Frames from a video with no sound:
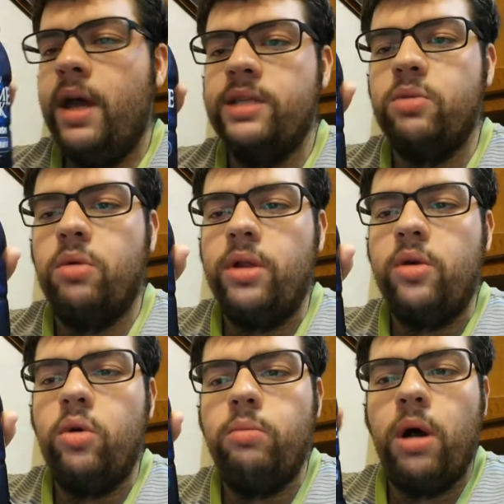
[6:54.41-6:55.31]
Has a really
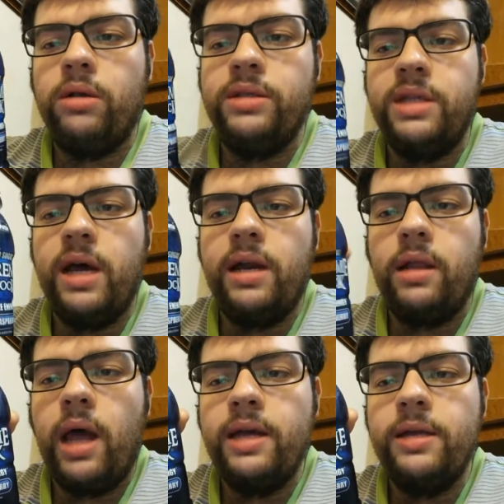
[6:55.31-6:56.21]
cool ball design. I
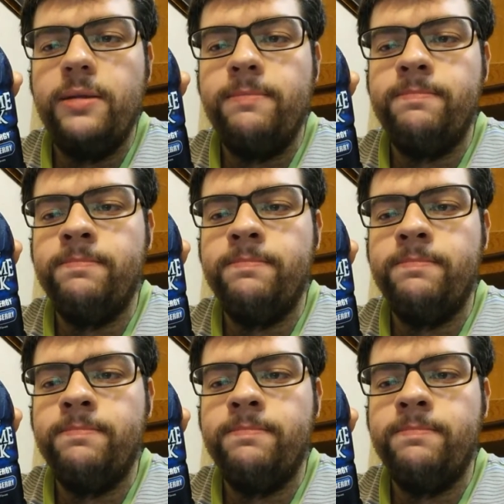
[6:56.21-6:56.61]
like it.